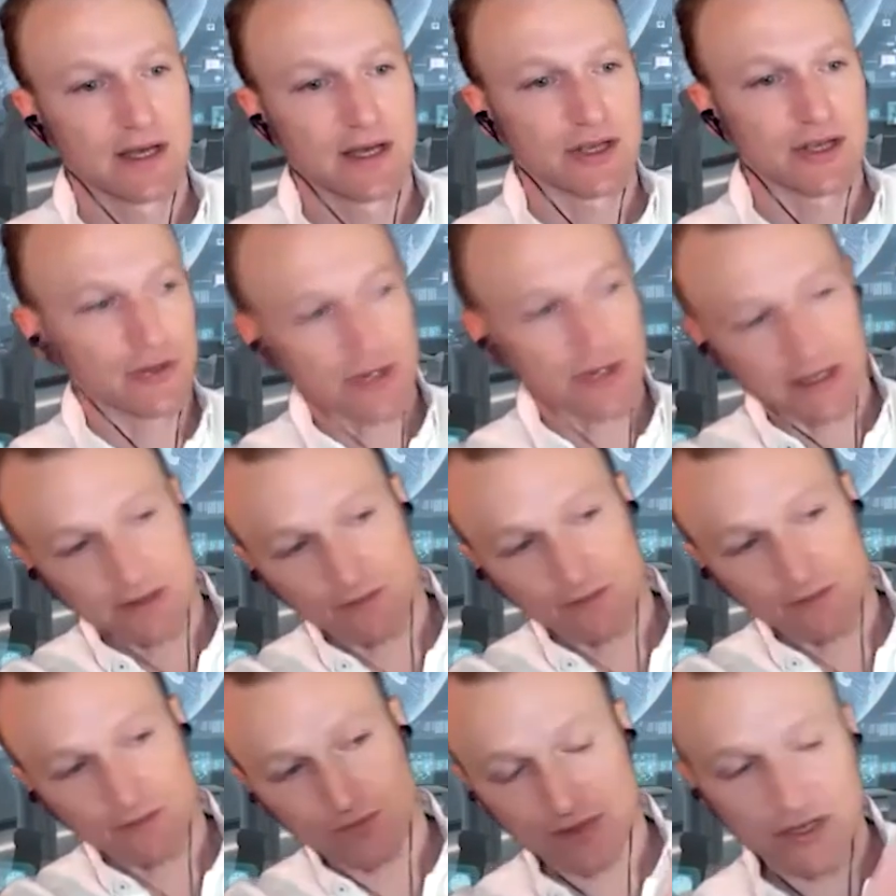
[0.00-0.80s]
You
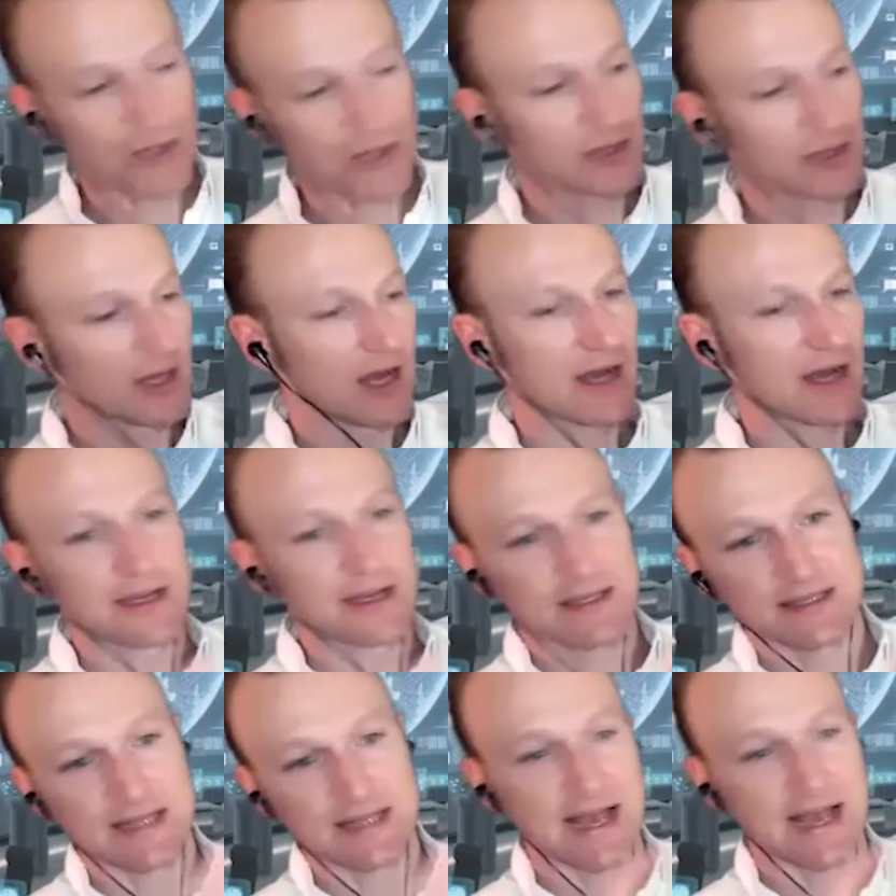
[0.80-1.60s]
can
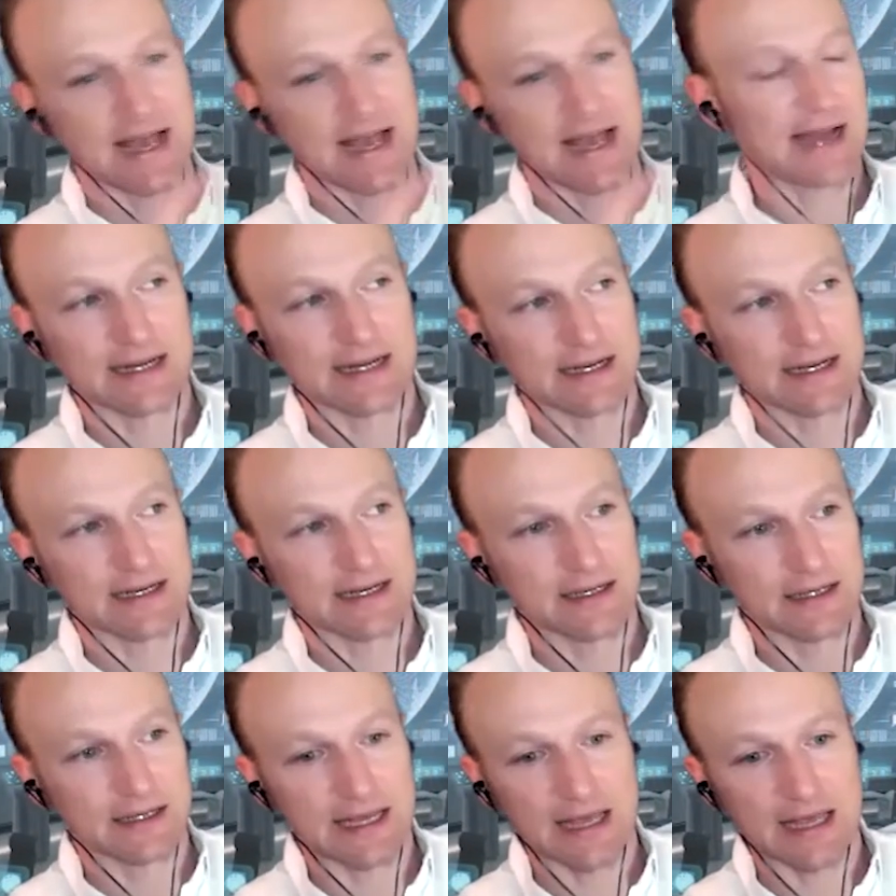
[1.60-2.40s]
visualize that
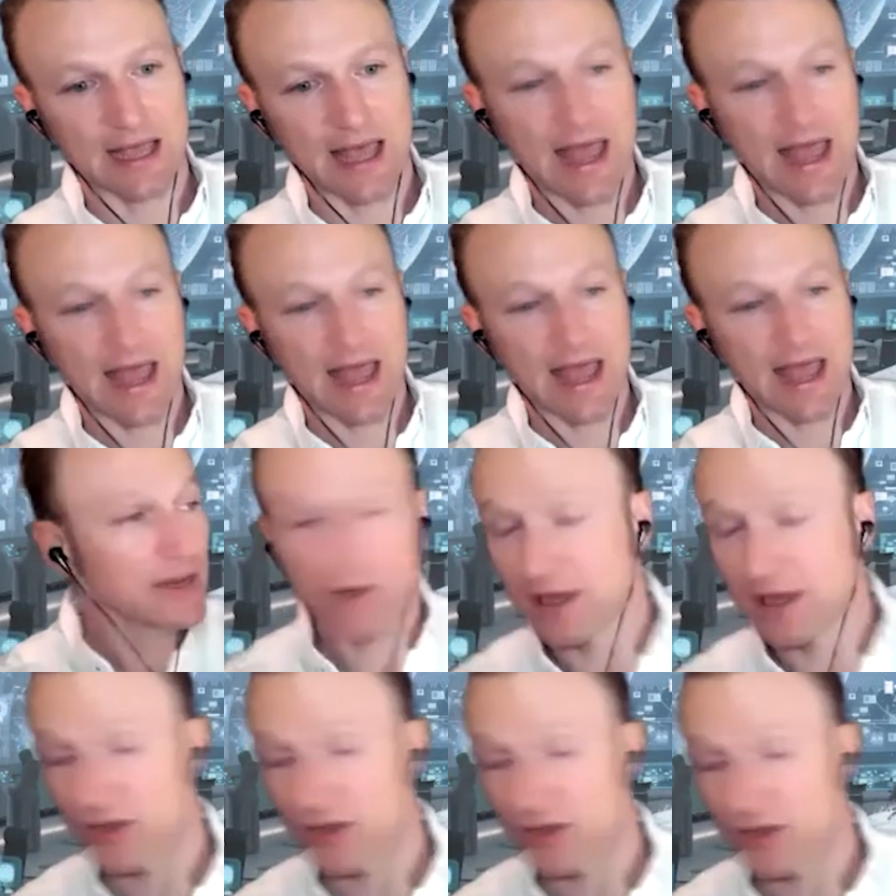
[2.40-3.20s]
data any
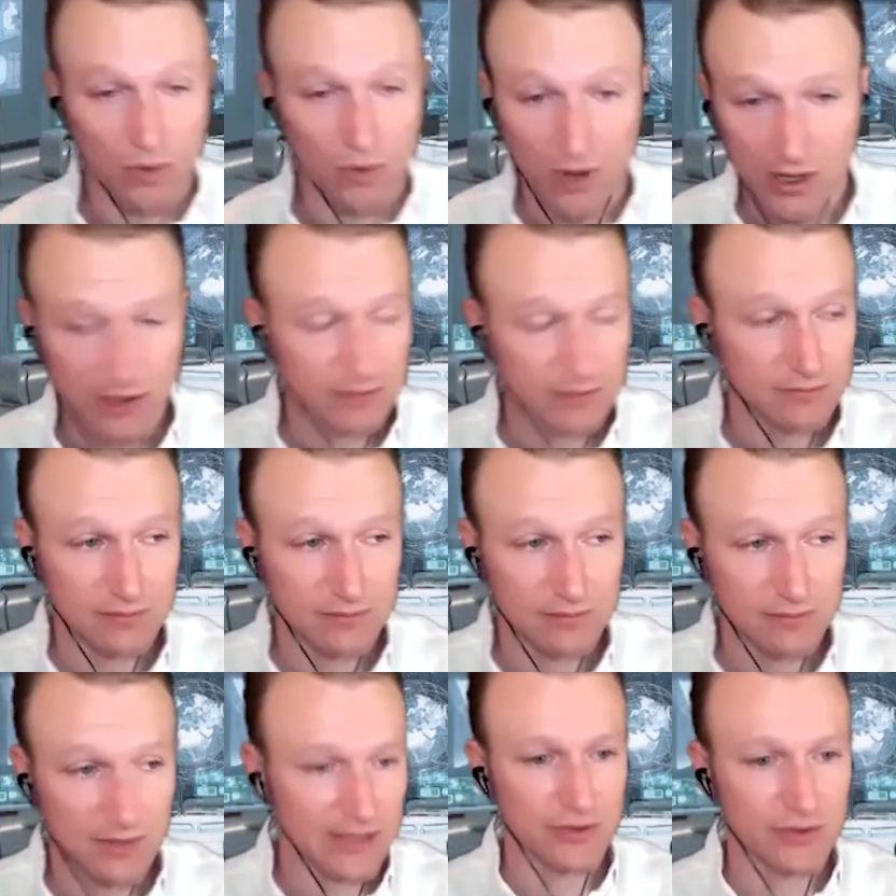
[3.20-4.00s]
way you want.
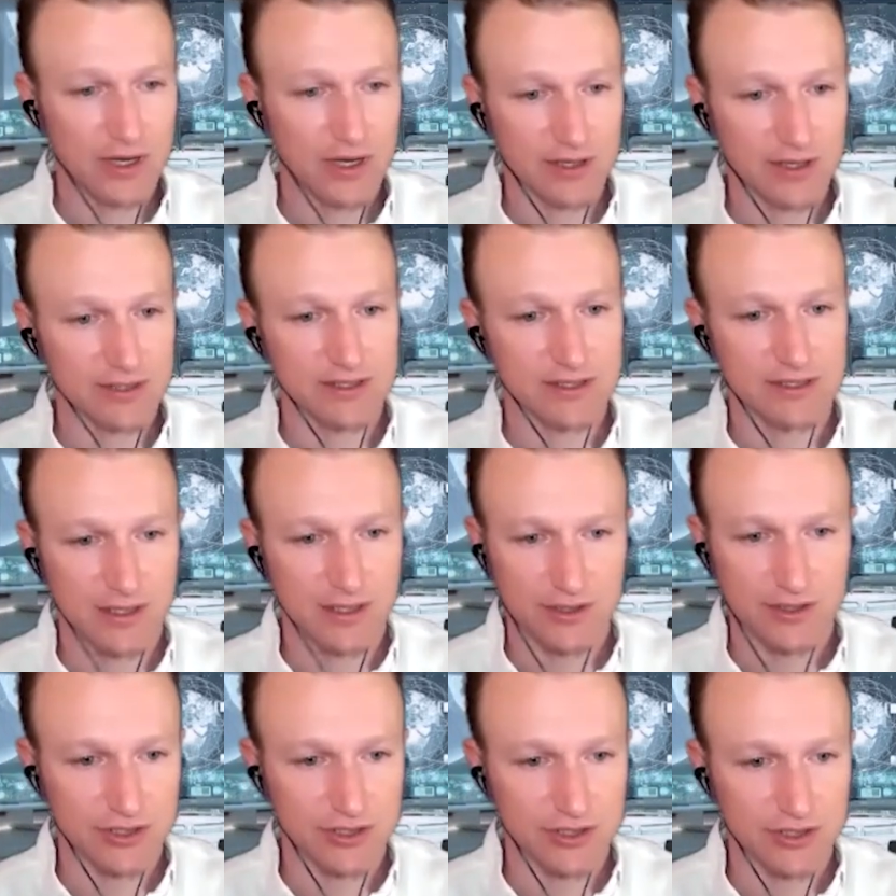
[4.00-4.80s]
Like you're not
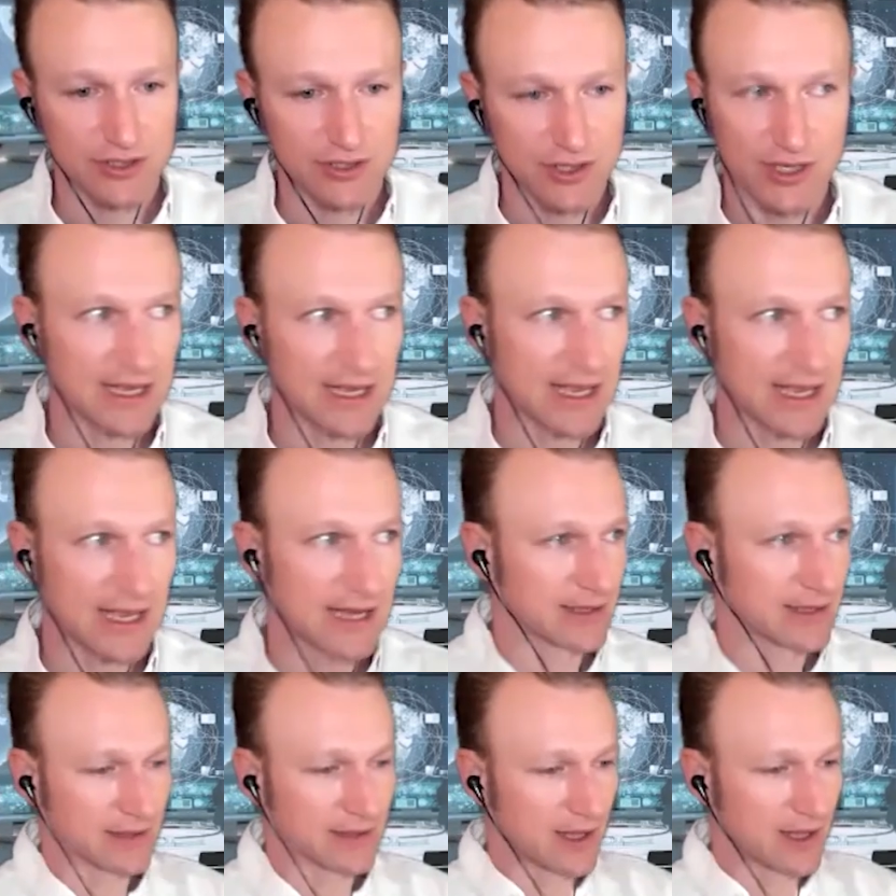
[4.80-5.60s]
stuck just looking at
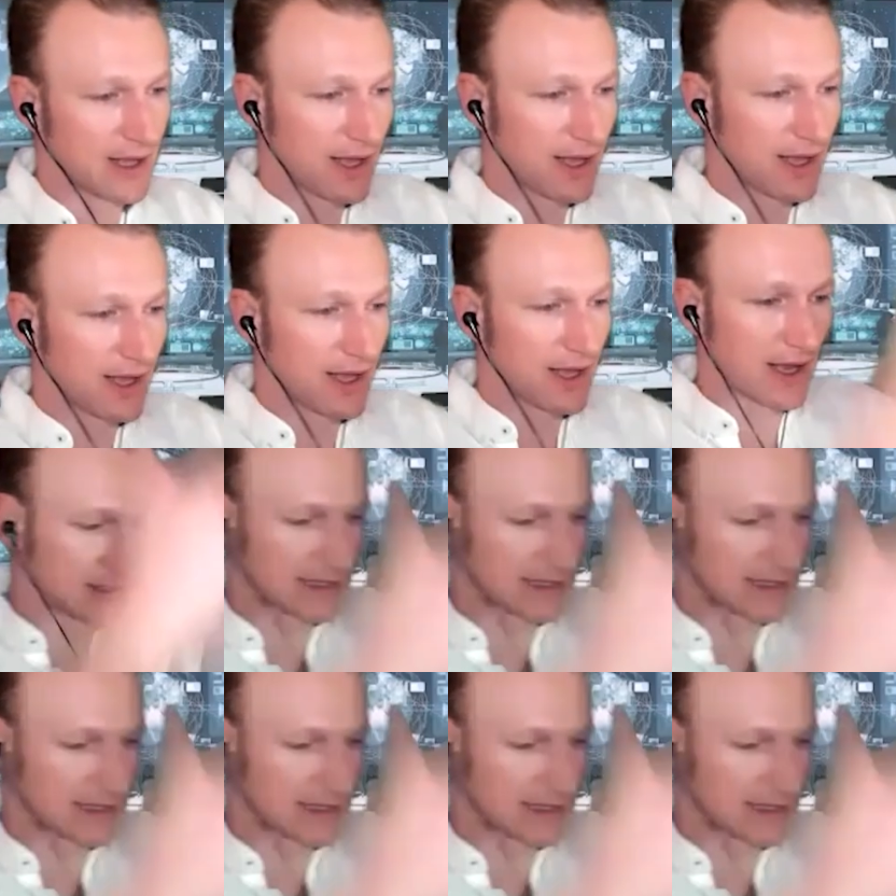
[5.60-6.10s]
a, a